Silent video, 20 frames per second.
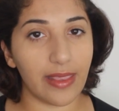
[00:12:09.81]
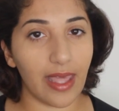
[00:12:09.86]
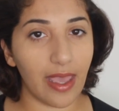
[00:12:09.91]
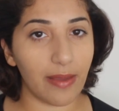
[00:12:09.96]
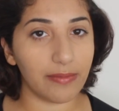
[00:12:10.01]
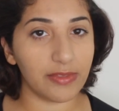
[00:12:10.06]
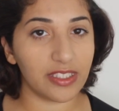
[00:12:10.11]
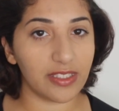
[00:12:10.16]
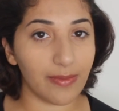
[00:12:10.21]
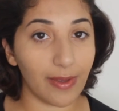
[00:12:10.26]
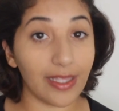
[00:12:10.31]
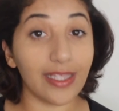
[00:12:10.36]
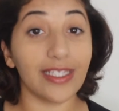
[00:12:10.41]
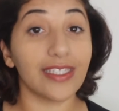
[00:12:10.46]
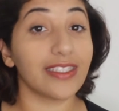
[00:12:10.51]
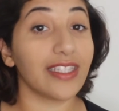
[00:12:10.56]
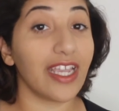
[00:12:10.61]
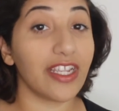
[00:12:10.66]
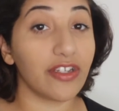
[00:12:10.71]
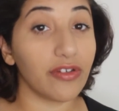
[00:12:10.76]
them
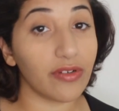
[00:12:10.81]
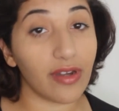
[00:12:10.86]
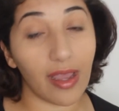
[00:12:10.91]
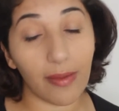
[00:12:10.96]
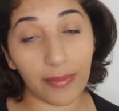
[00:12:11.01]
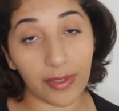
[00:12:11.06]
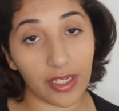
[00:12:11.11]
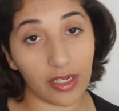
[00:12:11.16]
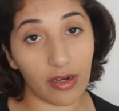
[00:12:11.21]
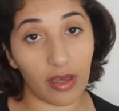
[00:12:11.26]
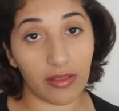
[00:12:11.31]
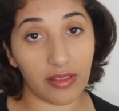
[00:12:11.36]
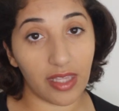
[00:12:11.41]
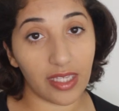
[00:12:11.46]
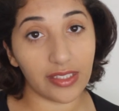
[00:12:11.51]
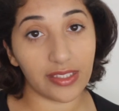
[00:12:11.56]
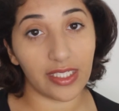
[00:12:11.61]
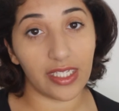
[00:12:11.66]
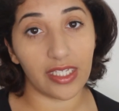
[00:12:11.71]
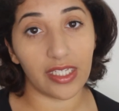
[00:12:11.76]
smelling that you're not being
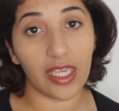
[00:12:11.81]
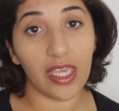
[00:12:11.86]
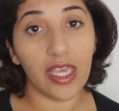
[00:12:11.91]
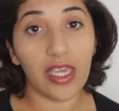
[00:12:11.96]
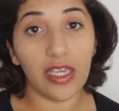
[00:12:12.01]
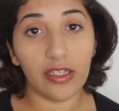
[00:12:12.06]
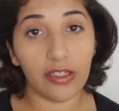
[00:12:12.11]
authentic,